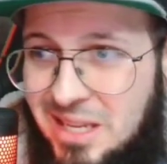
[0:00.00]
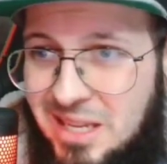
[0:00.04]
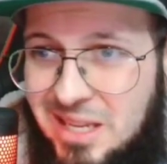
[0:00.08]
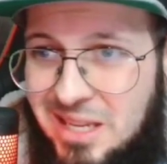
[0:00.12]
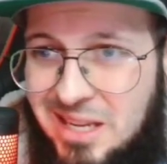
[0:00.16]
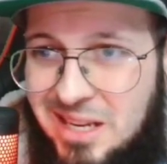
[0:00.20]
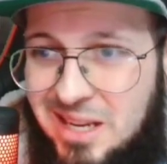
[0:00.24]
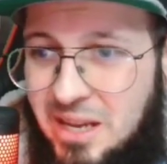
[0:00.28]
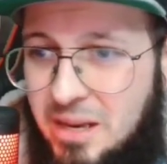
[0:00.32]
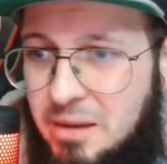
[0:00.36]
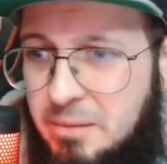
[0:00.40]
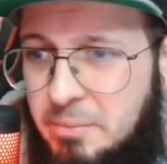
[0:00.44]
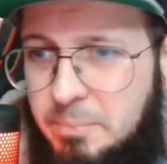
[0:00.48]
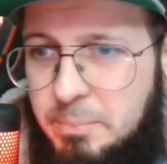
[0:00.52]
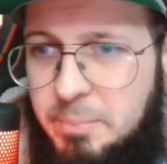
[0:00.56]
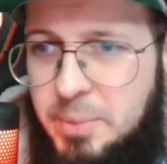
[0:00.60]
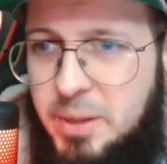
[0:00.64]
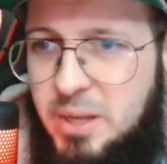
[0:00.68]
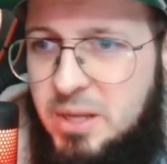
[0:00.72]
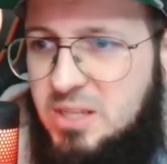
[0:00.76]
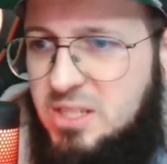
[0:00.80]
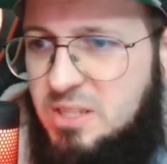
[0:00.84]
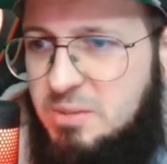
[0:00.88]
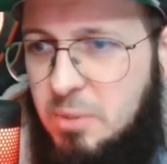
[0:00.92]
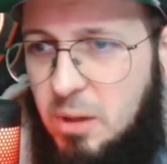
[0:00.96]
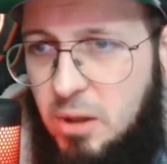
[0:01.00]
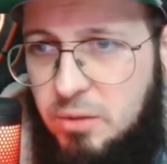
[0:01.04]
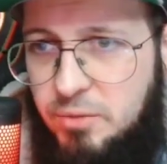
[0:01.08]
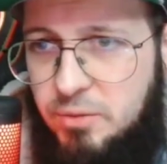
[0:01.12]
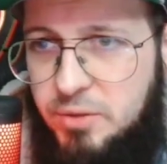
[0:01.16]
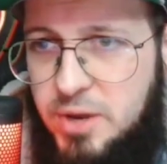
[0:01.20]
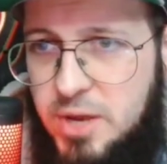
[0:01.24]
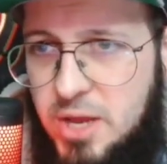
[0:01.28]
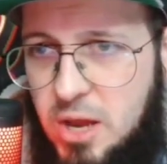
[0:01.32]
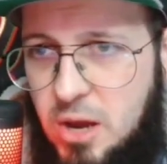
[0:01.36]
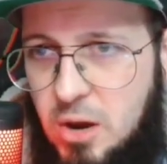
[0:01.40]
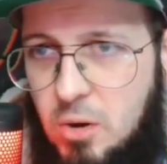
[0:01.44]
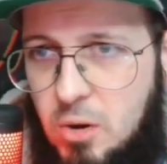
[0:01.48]
gonna be a small
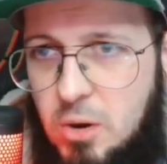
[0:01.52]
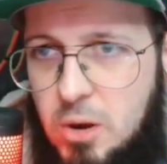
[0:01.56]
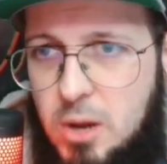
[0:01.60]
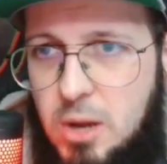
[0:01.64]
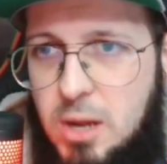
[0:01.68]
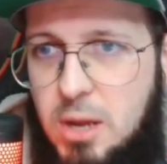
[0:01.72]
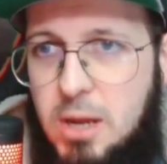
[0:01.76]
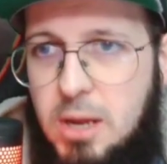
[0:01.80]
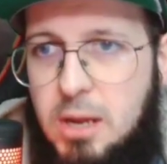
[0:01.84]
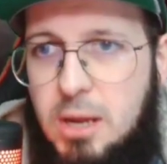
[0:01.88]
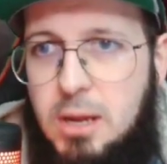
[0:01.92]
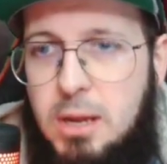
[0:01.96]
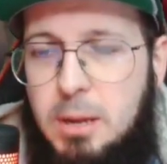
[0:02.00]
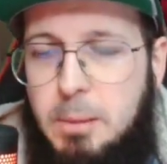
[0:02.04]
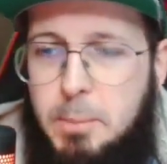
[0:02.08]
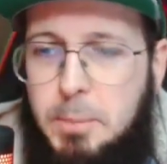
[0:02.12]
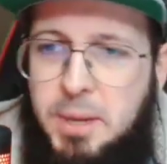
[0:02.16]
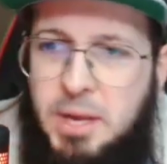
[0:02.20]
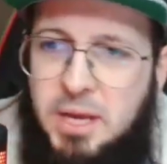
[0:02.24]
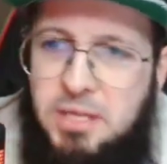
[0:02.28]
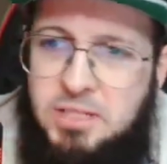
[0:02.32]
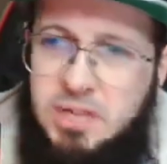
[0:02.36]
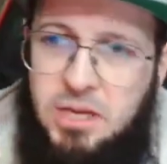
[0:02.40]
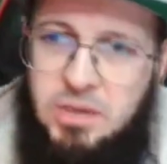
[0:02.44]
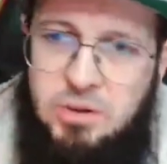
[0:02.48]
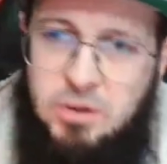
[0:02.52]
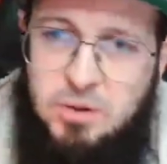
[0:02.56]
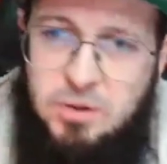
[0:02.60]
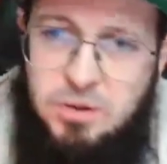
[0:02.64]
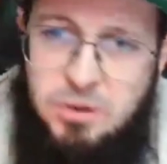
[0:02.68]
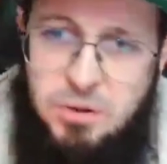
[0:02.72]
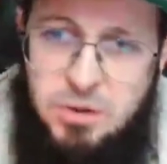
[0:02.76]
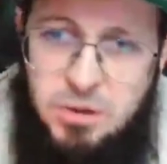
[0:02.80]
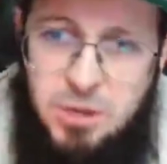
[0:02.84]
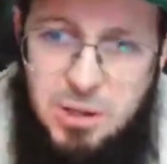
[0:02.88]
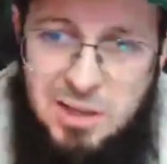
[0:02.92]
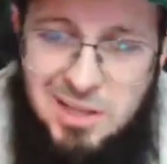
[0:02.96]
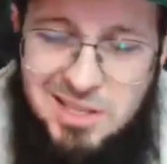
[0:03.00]
video because I
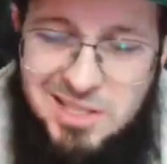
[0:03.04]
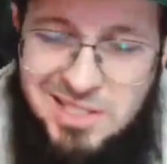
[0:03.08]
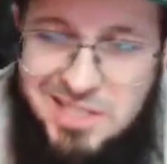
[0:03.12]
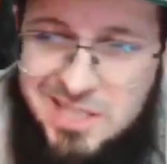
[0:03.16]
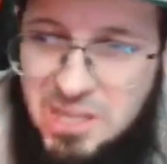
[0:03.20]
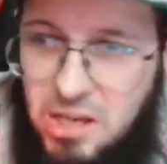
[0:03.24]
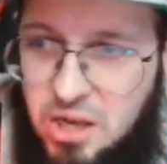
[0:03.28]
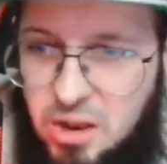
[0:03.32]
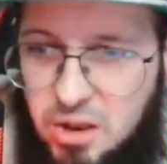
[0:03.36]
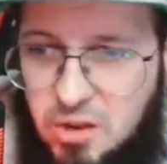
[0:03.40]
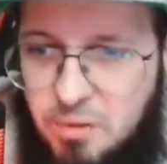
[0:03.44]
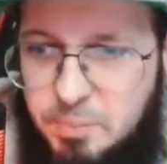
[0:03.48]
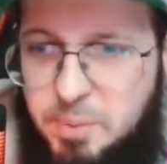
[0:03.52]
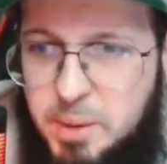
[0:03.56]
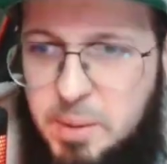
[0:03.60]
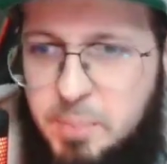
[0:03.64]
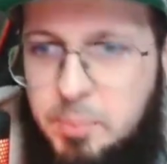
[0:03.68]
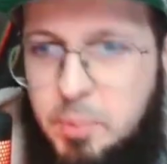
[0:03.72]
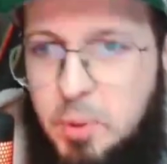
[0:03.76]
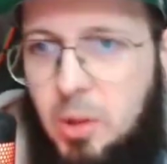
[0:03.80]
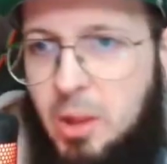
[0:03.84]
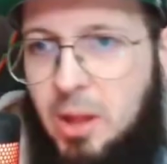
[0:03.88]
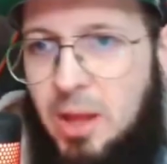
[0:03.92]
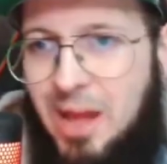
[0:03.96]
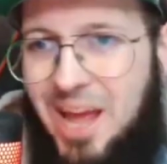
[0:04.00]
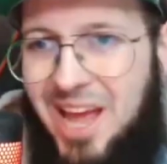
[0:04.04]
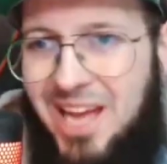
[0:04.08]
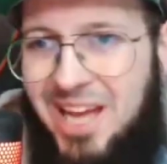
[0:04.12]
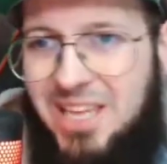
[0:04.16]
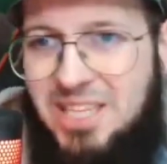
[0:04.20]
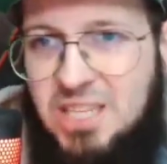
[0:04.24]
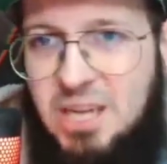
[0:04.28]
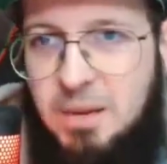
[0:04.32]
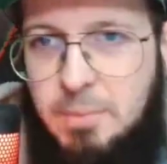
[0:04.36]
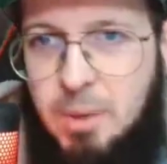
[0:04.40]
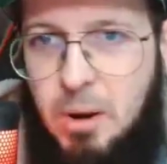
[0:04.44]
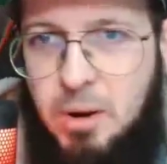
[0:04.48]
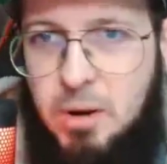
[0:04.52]
see a lot of people ask
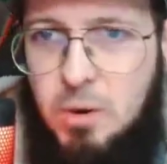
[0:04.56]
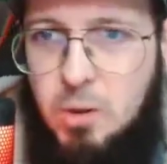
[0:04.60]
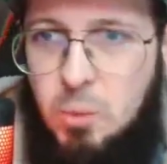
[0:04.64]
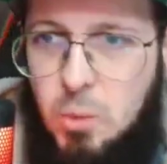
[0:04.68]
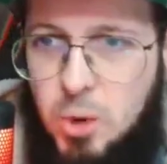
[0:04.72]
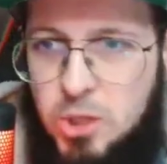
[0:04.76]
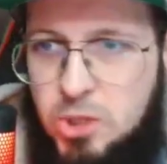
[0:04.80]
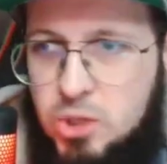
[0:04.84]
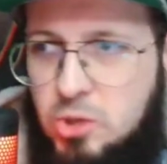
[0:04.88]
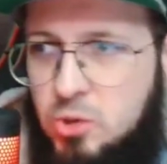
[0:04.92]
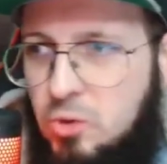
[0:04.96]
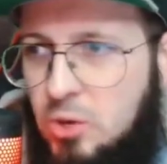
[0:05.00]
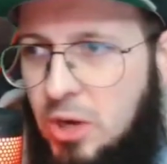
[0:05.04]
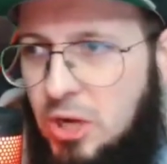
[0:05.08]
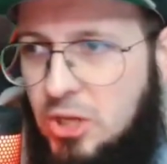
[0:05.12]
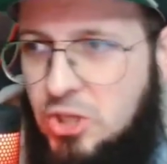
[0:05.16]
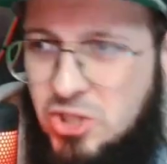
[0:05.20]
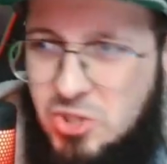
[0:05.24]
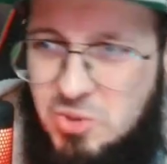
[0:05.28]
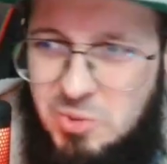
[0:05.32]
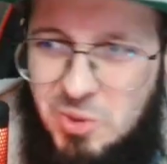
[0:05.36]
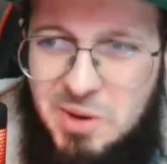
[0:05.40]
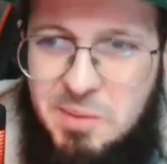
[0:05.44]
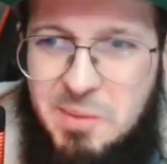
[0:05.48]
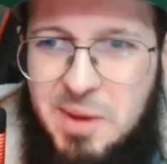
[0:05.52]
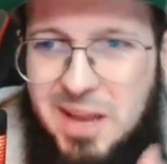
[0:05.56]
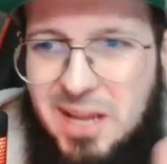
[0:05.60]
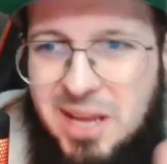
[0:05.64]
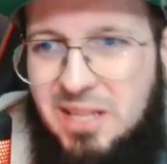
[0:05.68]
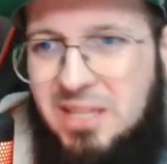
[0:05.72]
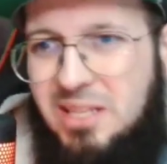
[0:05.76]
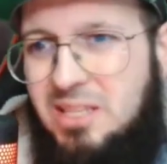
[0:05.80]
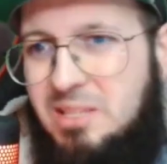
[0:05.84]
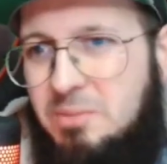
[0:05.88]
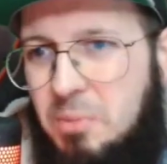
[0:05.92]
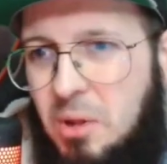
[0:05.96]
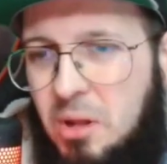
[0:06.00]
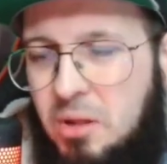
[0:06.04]
about him what to do. I just want to make it a
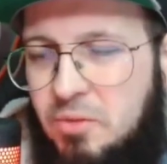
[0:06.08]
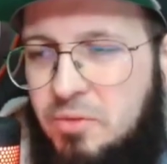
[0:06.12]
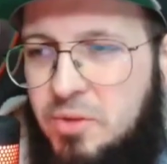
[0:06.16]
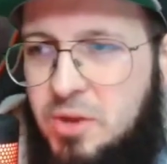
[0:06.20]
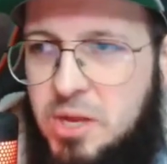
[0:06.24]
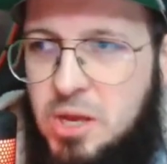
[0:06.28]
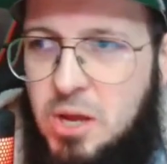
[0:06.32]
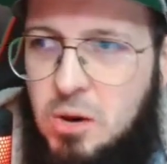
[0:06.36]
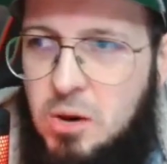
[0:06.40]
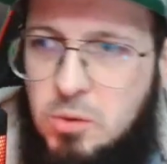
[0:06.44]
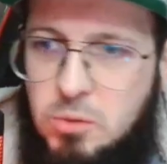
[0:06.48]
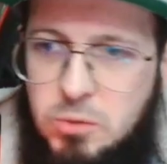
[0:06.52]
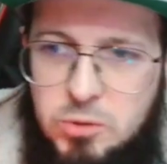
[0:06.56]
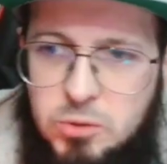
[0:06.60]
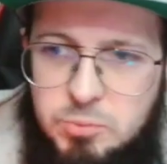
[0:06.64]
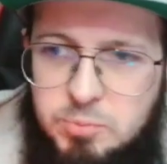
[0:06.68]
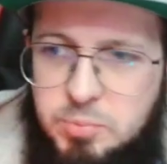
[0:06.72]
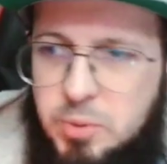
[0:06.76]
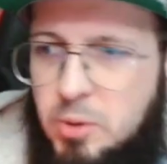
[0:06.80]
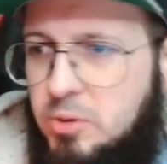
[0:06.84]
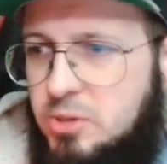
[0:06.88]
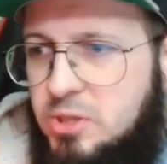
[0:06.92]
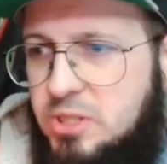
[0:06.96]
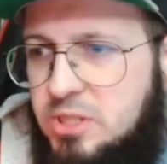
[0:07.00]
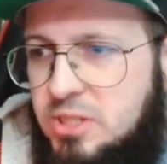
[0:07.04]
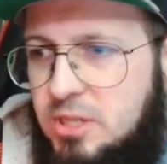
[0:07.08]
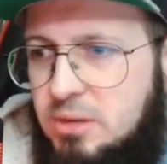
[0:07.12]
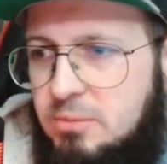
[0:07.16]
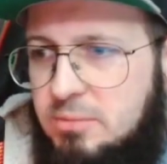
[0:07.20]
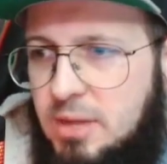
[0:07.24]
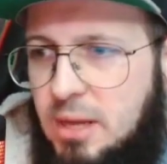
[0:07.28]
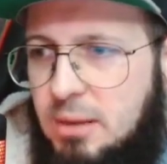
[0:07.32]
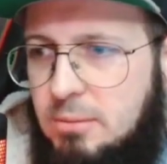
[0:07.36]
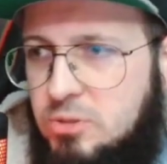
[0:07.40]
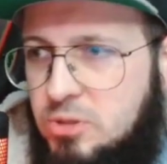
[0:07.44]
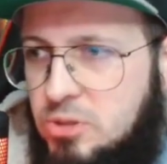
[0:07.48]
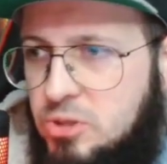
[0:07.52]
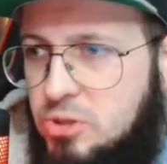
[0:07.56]
small video to post it
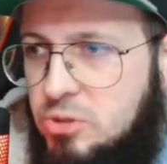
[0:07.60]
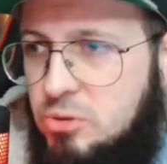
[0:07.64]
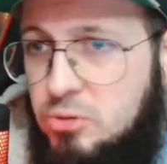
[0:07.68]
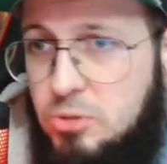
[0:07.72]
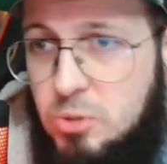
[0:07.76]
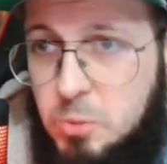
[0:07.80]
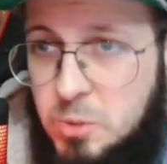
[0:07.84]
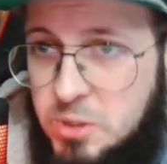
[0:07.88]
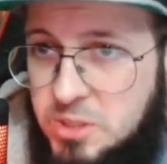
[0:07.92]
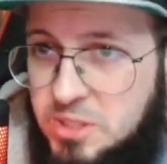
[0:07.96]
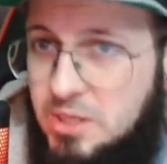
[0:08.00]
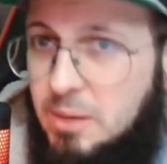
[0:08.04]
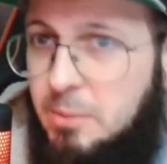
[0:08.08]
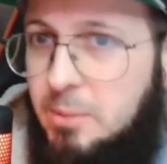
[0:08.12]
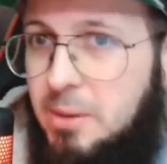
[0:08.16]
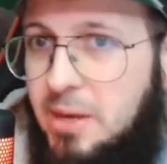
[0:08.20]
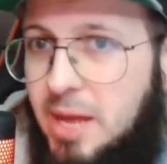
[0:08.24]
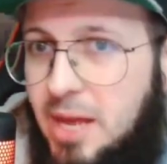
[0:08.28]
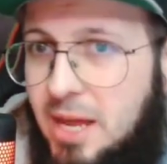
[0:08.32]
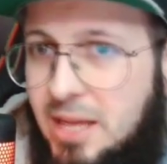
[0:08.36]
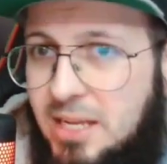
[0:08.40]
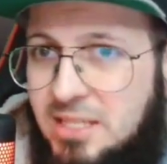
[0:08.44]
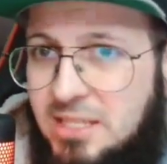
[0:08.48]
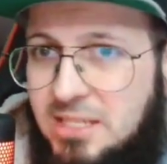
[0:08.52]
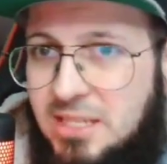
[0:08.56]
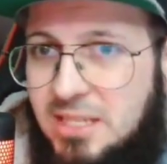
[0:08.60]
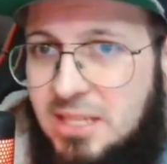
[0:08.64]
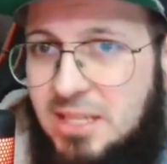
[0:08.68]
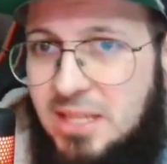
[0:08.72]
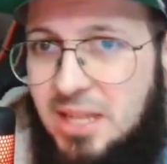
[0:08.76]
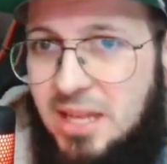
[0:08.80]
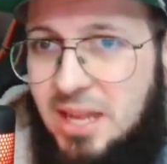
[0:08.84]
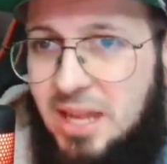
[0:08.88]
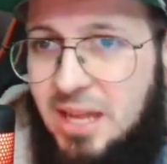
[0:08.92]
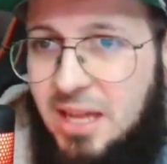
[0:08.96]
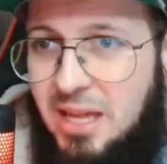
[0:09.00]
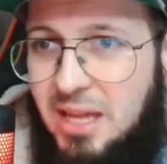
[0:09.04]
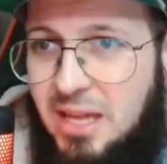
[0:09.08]
sometimes on YouTube when somebody asks it.
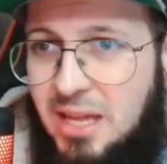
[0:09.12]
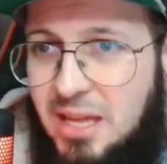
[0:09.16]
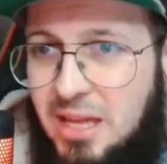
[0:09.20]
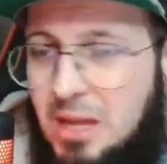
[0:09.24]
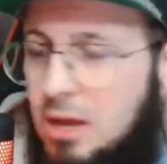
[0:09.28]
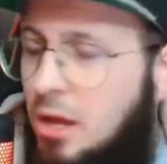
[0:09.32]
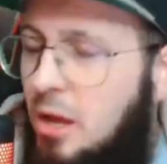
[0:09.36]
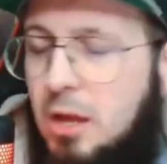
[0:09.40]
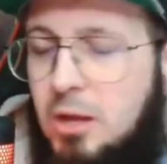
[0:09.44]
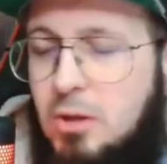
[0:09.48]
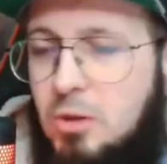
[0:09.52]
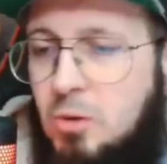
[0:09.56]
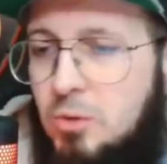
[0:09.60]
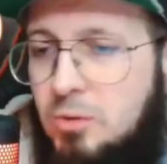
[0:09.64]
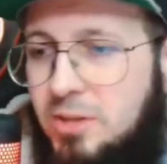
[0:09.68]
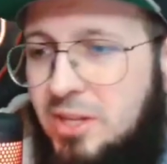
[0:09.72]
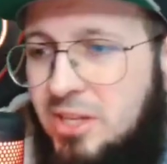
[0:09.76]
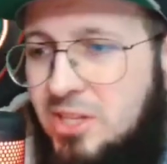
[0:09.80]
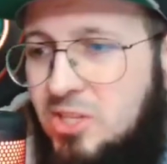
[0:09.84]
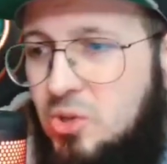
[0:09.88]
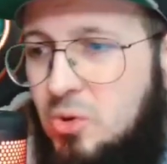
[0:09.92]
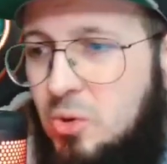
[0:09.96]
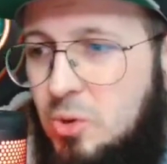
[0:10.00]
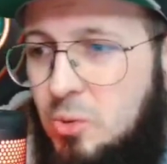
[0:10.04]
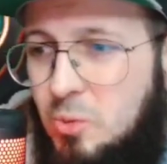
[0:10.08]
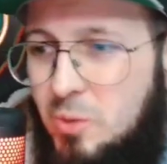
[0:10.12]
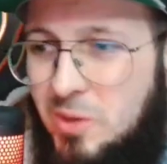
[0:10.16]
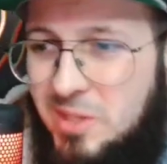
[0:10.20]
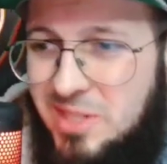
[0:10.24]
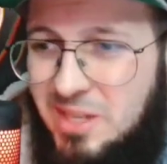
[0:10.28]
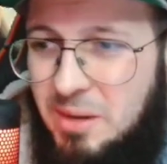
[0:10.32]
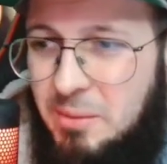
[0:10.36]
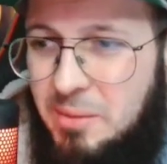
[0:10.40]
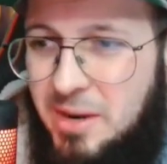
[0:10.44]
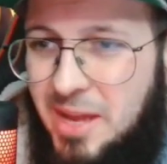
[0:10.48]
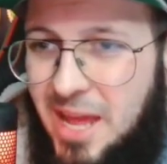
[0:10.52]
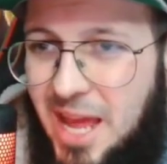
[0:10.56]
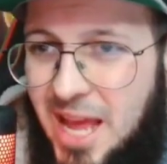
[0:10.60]
Uh, on Discord when
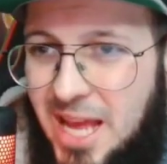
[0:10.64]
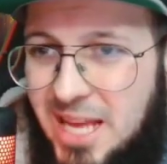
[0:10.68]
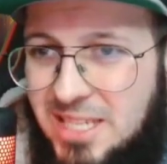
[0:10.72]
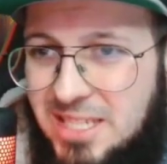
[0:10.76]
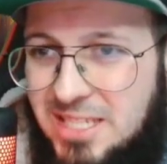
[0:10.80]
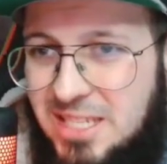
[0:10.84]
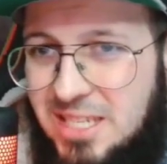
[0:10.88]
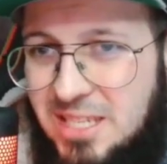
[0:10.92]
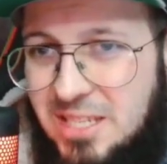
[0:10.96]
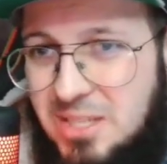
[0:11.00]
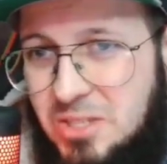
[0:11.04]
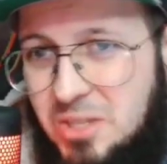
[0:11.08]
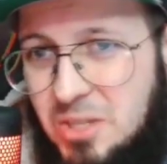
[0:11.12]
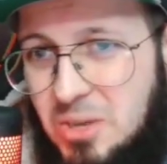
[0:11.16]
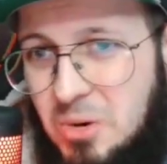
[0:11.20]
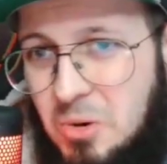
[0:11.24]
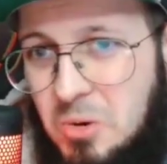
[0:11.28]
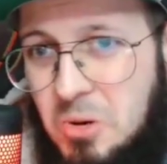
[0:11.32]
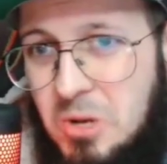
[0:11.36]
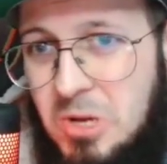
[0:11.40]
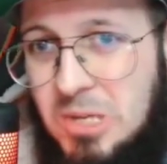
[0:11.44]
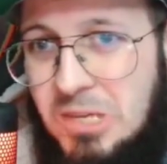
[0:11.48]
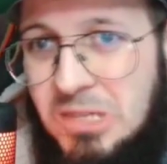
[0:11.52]
somebody asks it. So,